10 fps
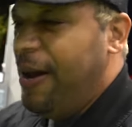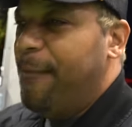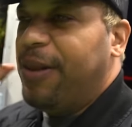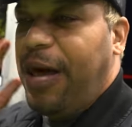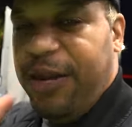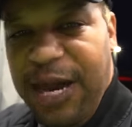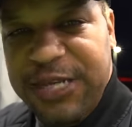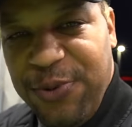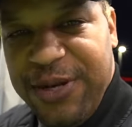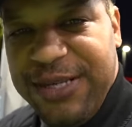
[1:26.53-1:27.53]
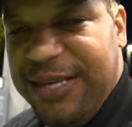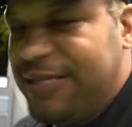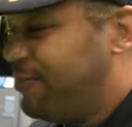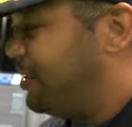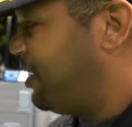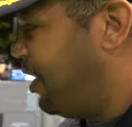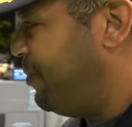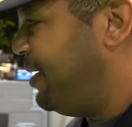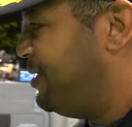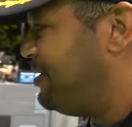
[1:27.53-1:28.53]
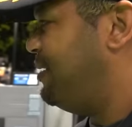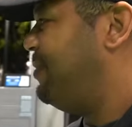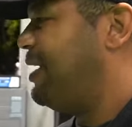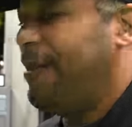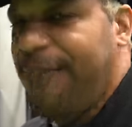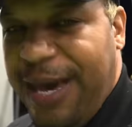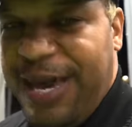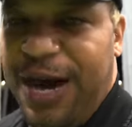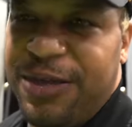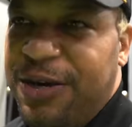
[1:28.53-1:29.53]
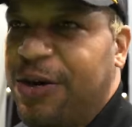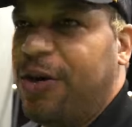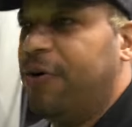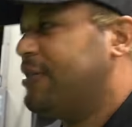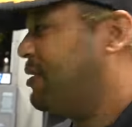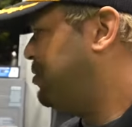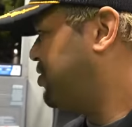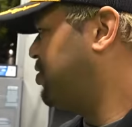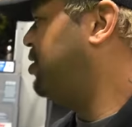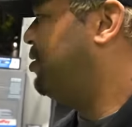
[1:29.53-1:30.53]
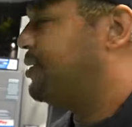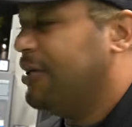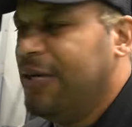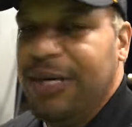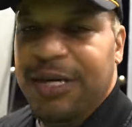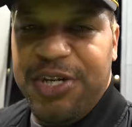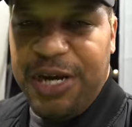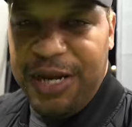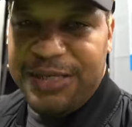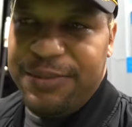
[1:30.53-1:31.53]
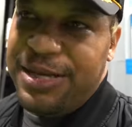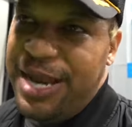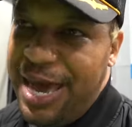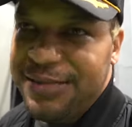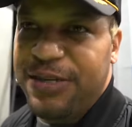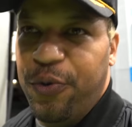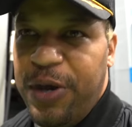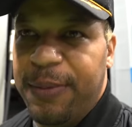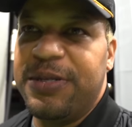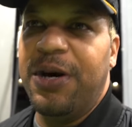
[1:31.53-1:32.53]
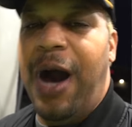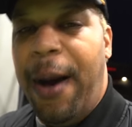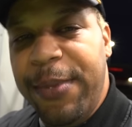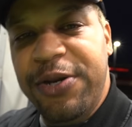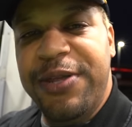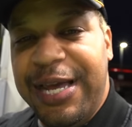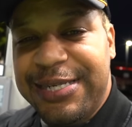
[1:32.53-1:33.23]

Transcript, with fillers: But a lot of you guys wanted to see some of the car meets, see me getting back out there, going to some of the shows, checking out some of the nasty whips. So I'm gonna do that